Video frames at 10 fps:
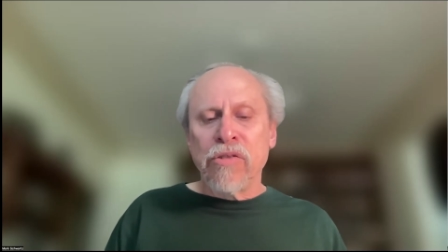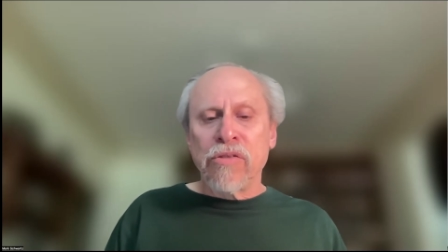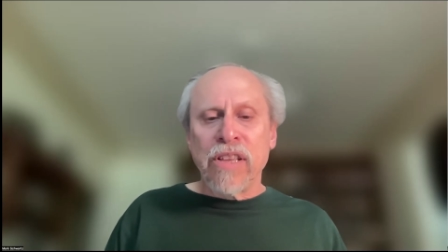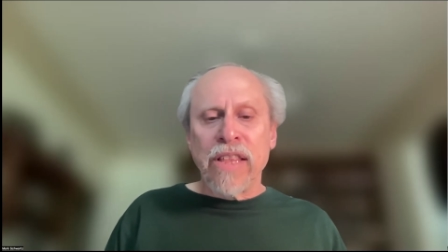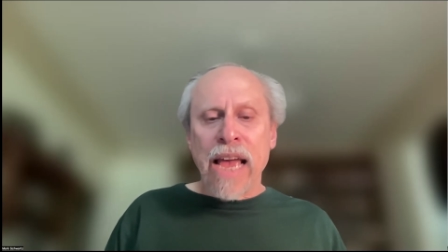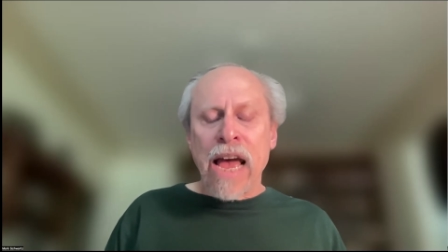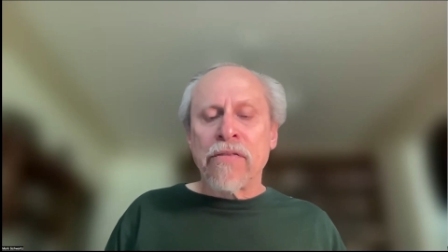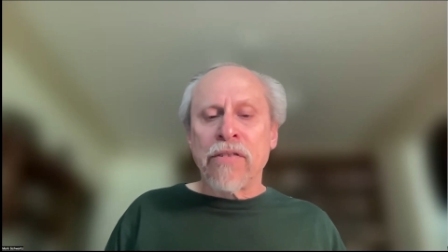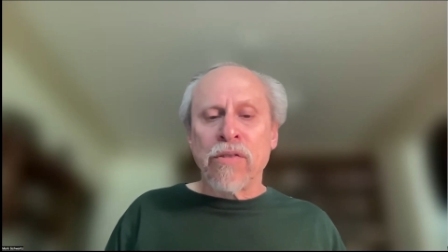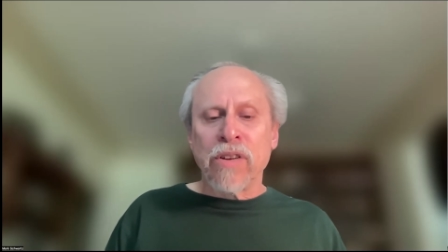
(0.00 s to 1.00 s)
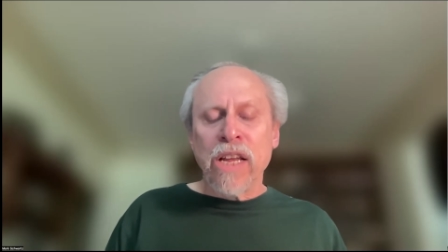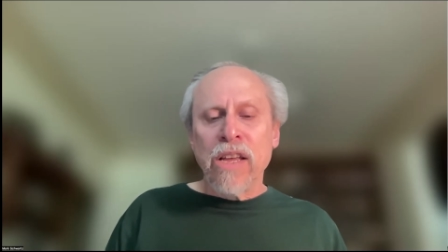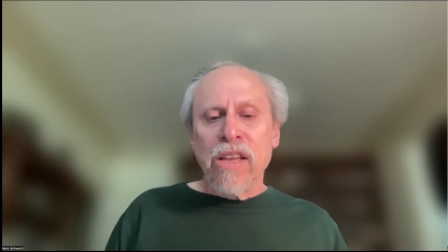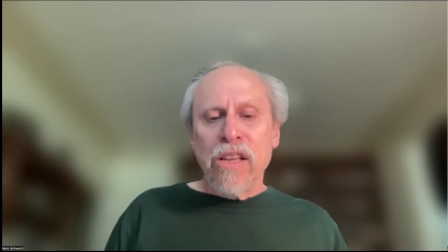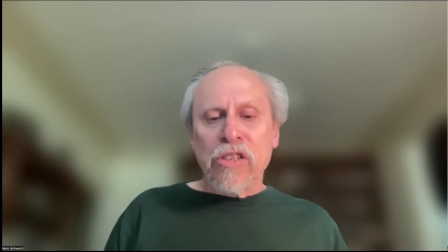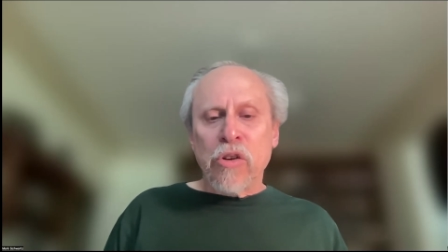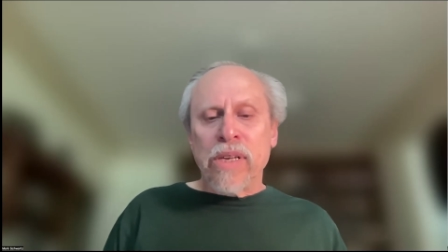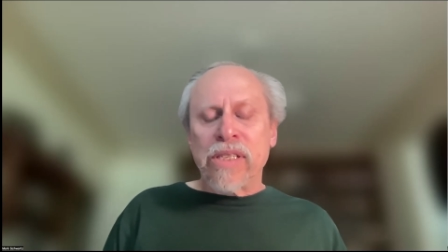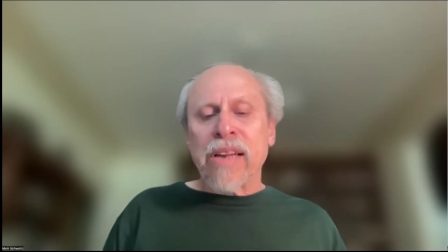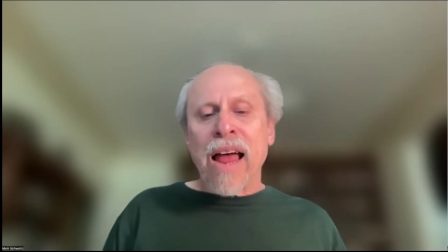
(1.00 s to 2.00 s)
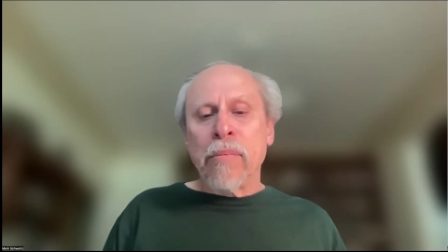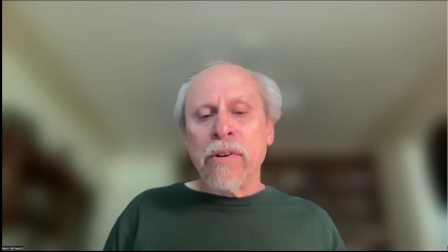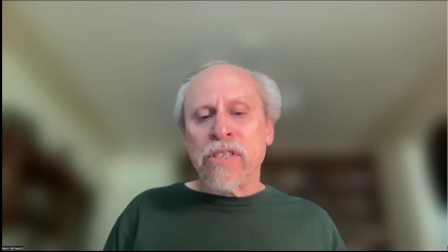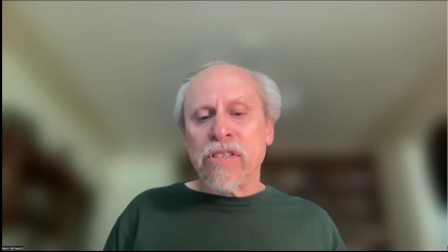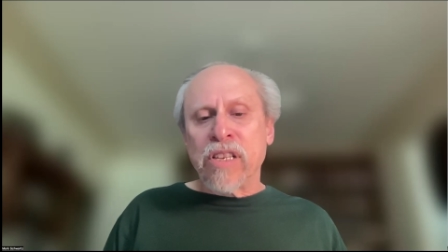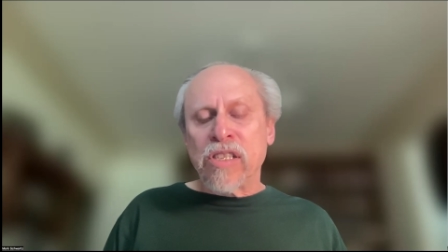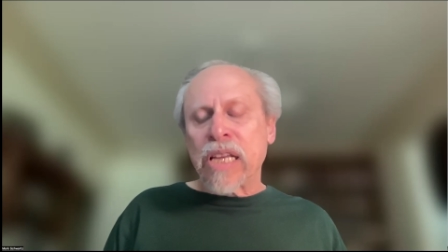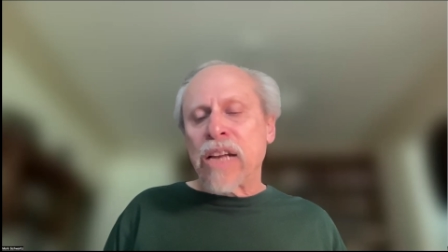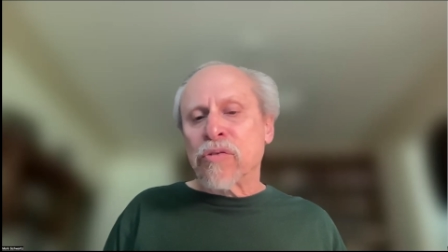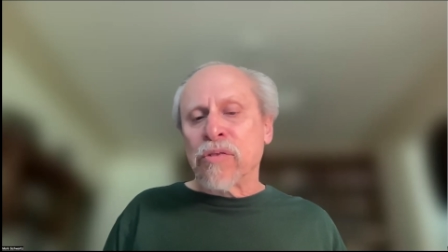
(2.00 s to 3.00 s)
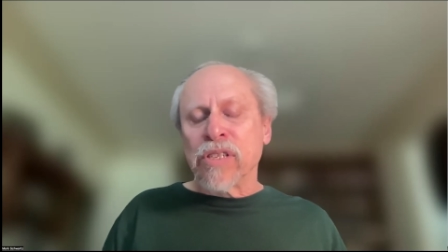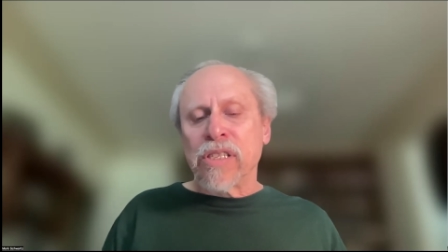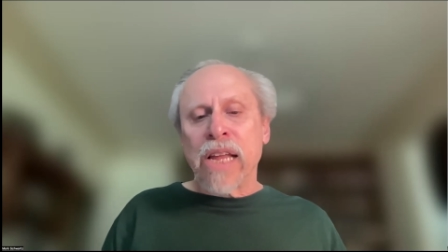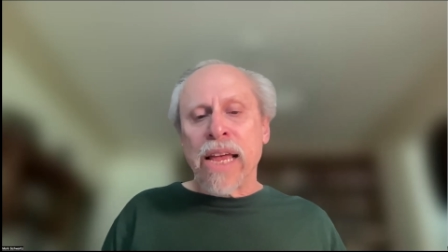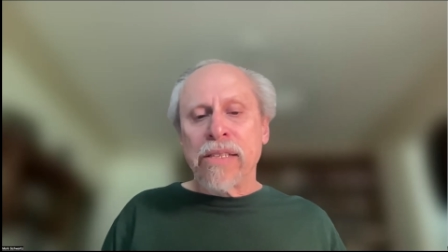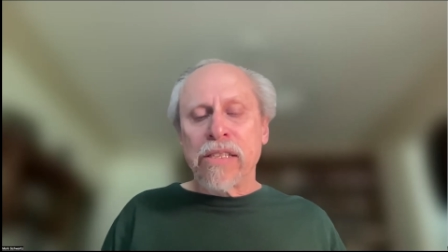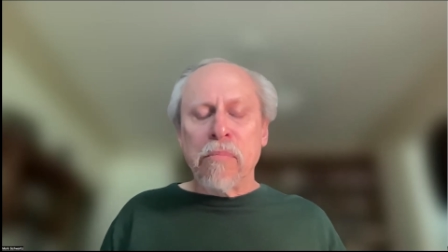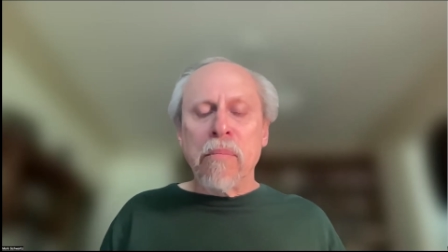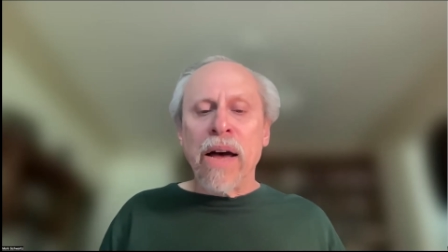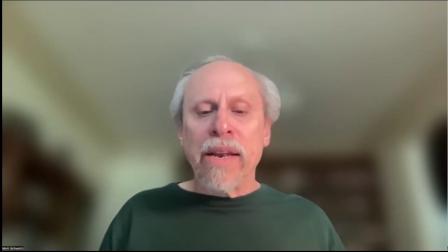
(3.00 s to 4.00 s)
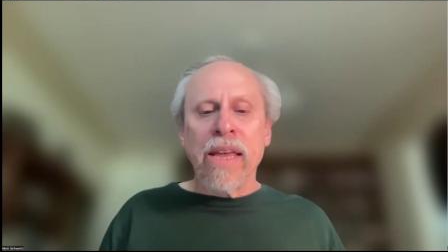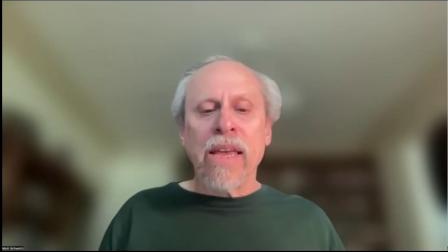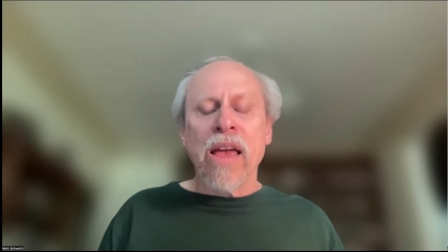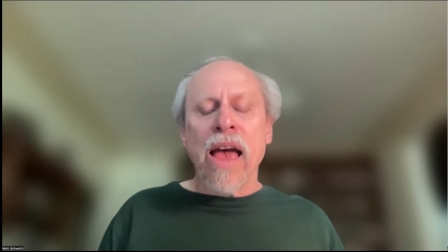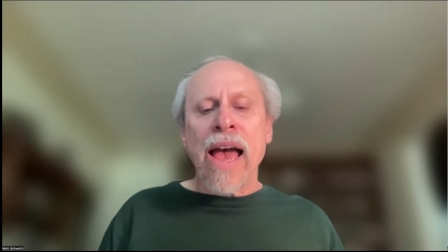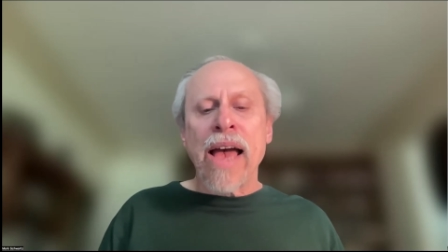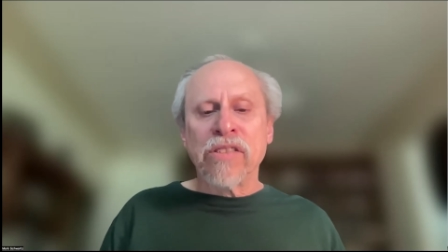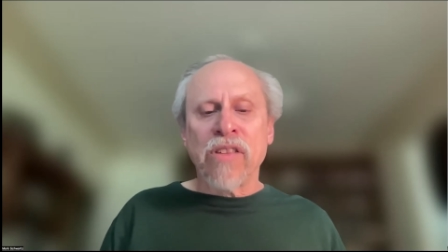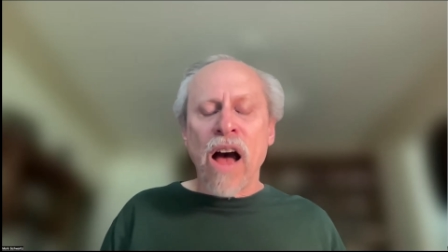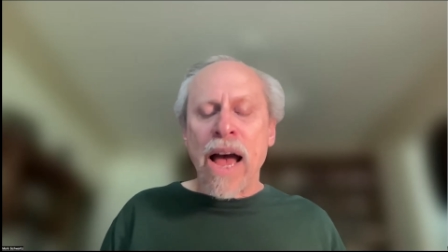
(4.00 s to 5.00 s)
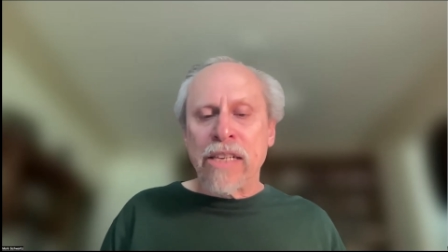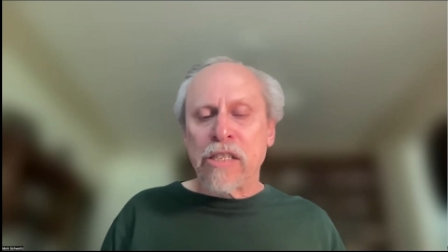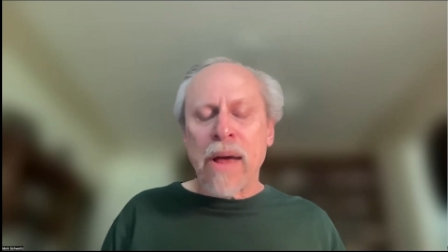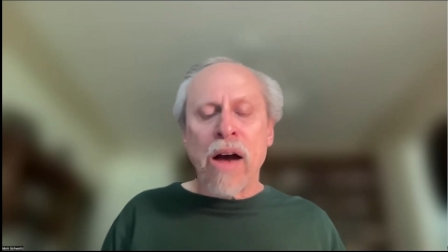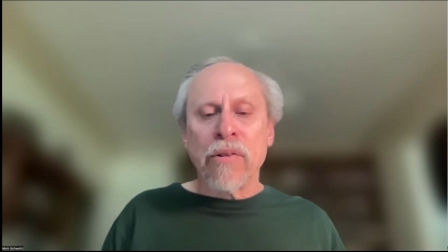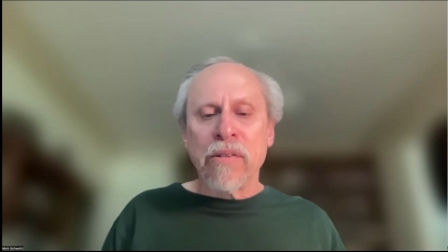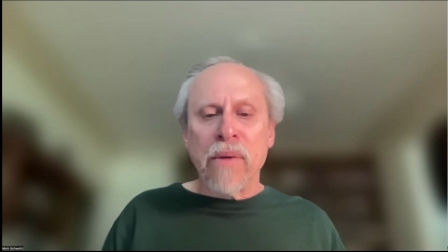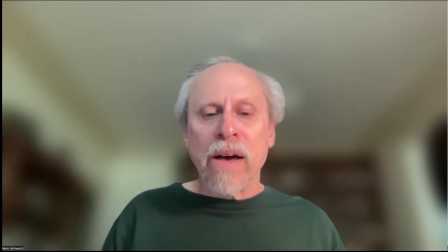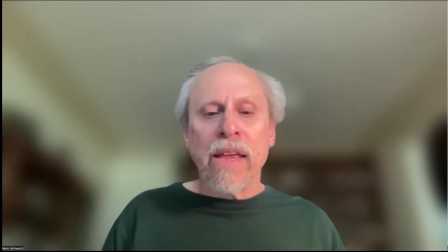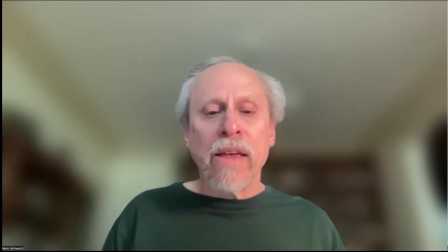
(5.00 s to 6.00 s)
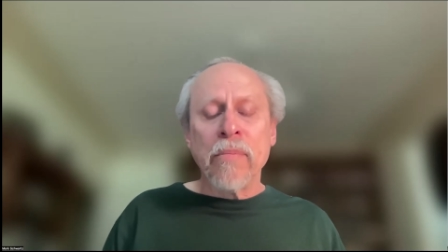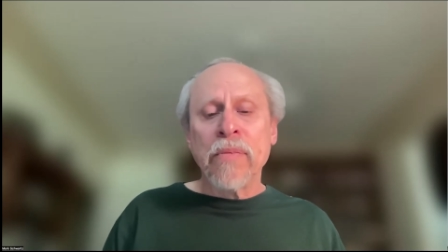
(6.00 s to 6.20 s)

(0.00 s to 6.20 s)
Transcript: You see the effort to establish the central state's money as the highest powered money,